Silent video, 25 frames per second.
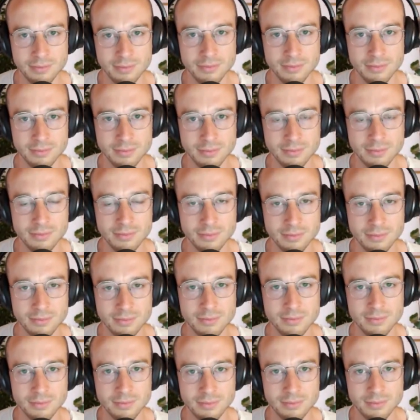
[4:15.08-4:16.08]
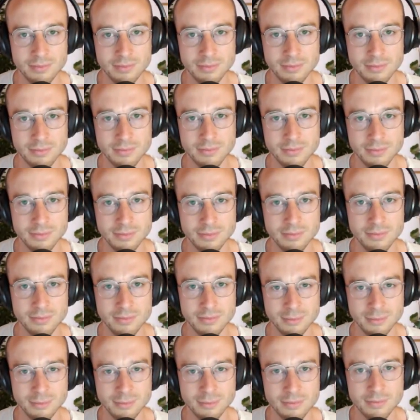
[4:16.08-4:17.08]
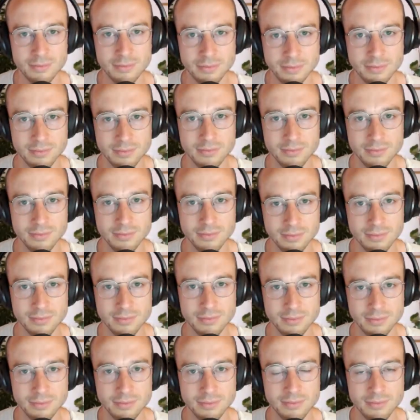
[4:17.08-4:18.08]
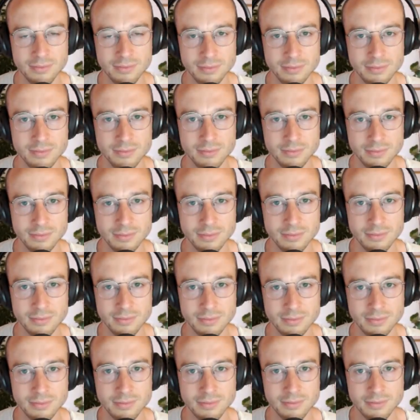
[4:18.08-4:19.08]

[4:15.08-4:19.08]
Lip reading: This person isn't speaking.